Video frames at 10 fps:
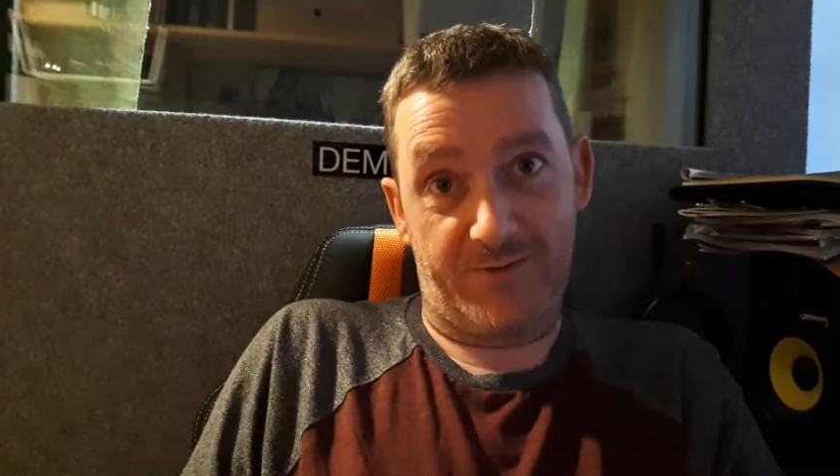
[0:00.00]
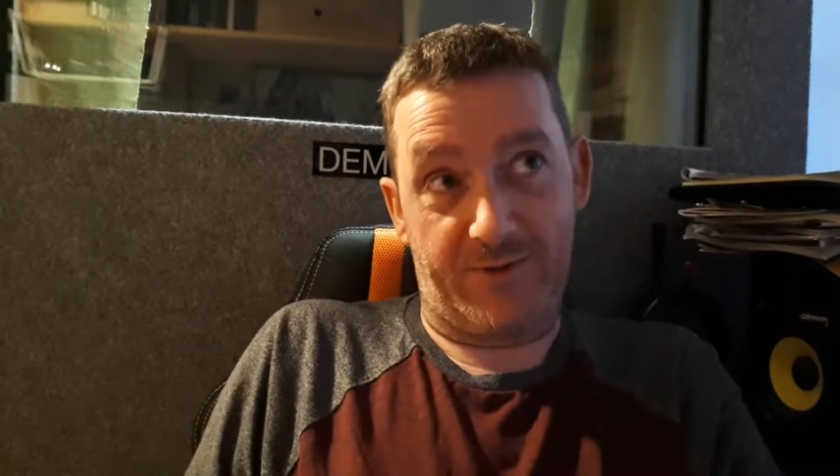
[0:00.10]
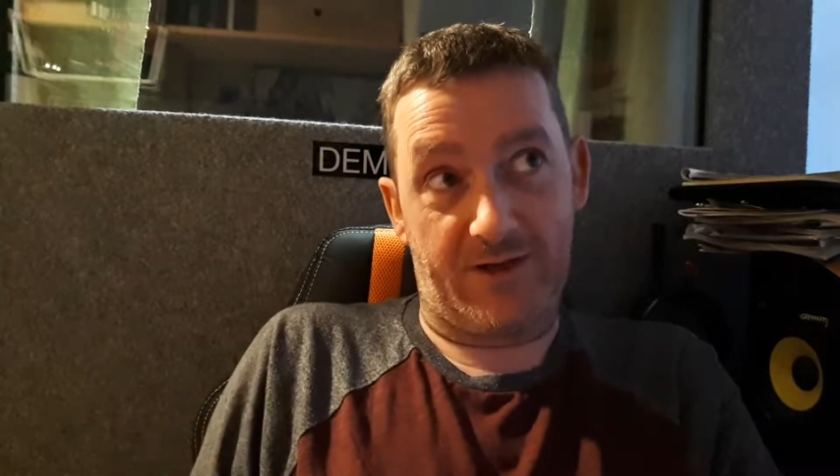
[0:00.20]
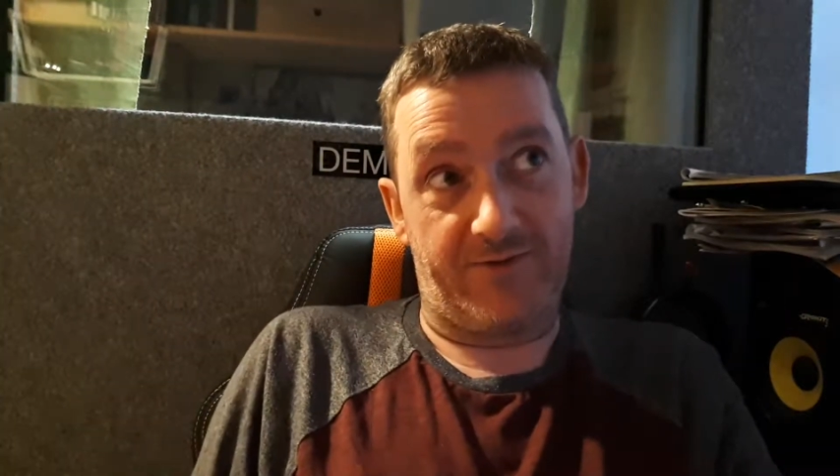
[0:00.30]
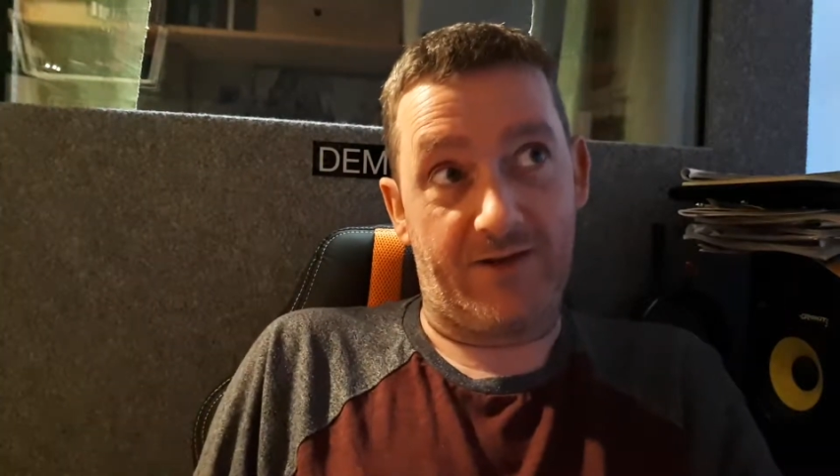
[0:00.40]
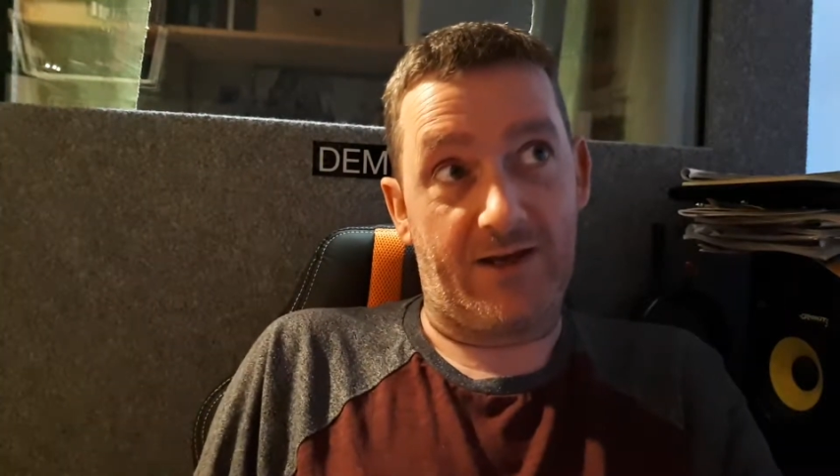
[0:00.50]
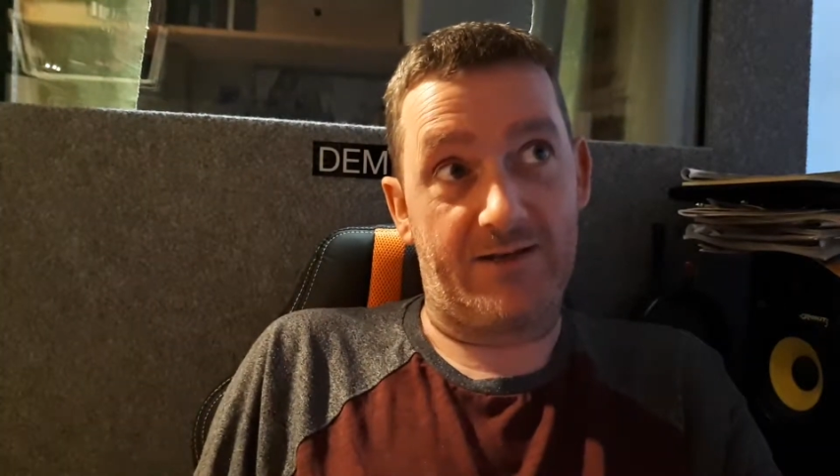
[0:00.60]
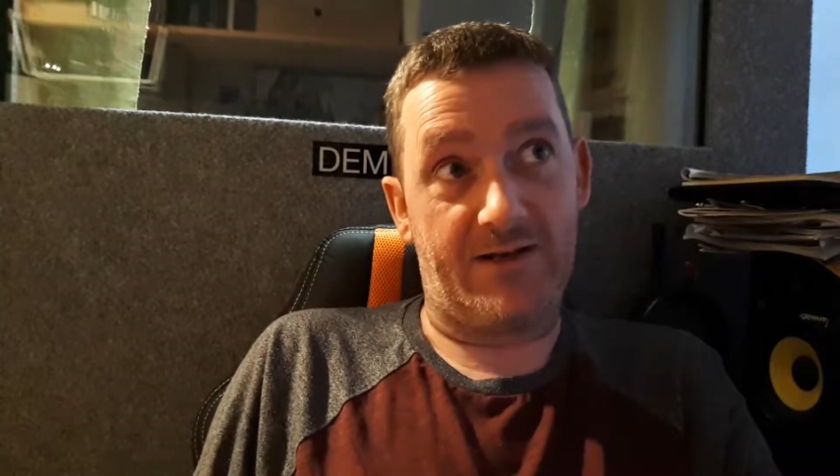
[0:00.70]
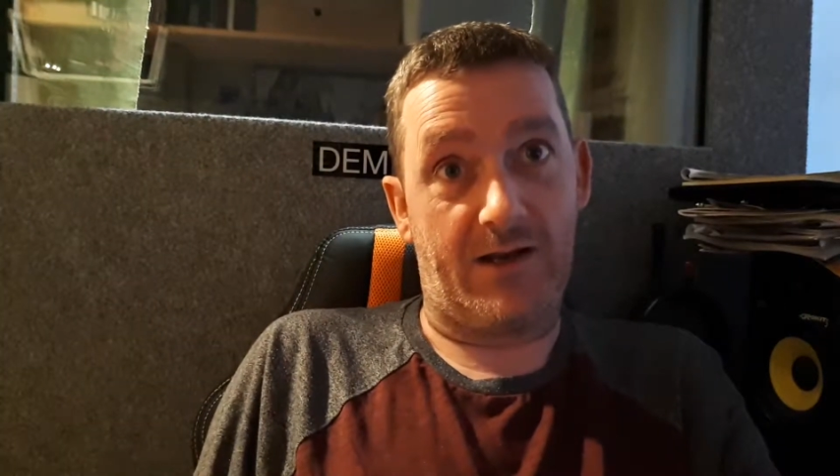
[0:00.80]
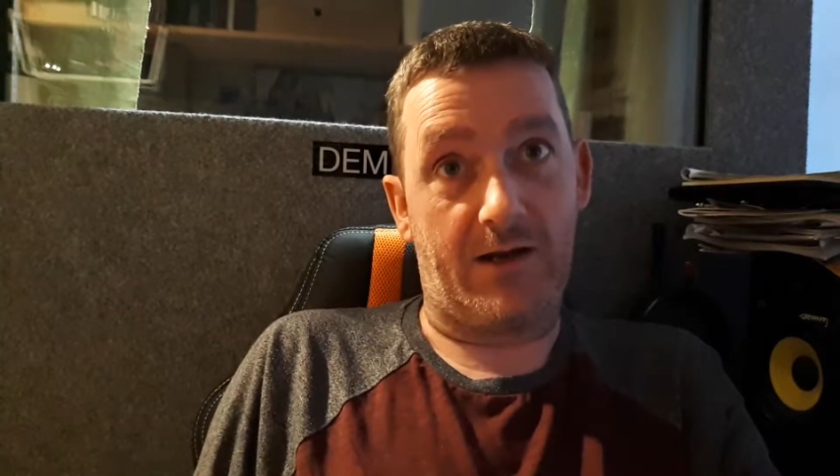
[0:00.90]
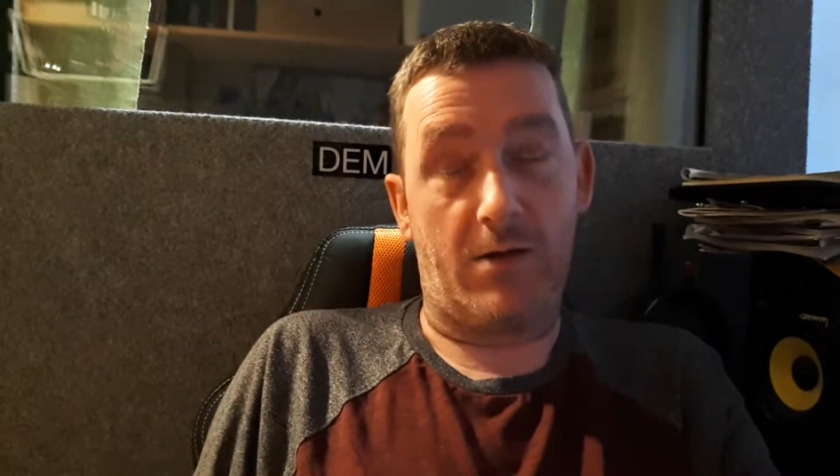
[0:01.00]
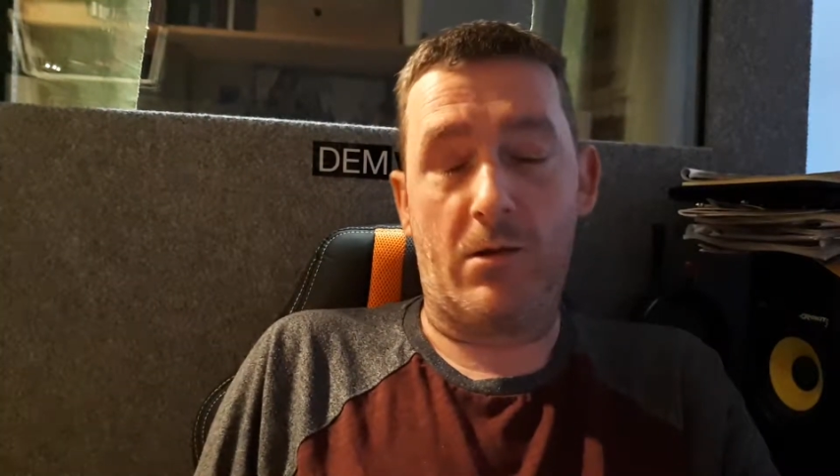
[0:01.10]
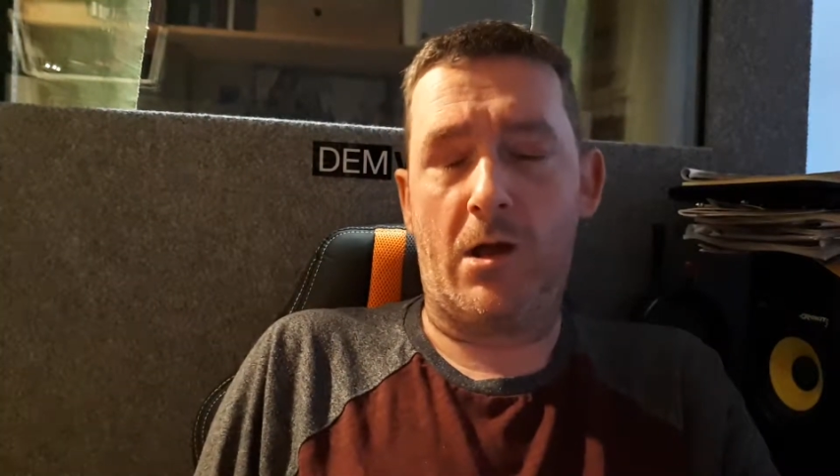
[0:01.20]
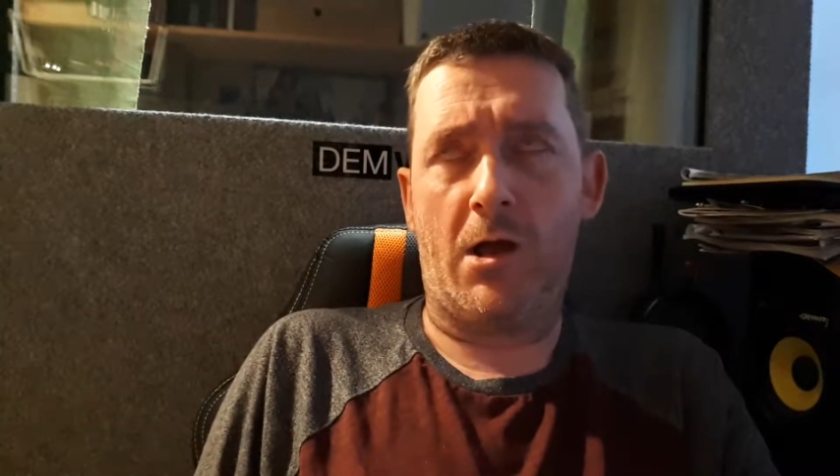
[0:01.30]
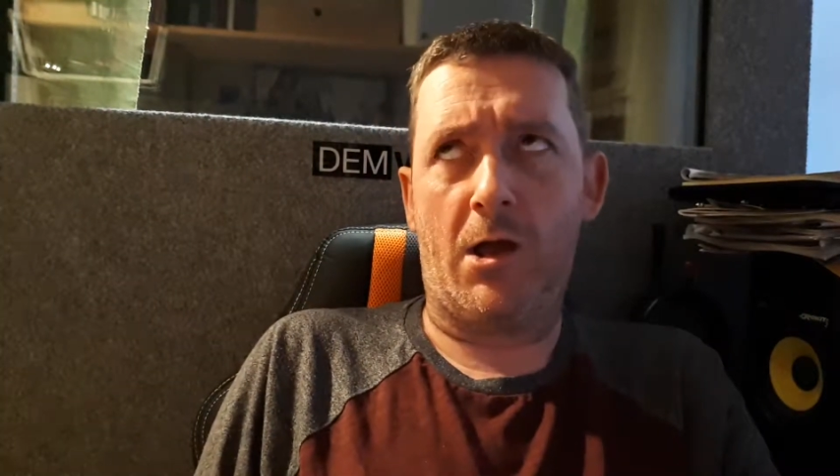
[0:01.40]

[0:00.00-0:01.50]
the middle of it until I go,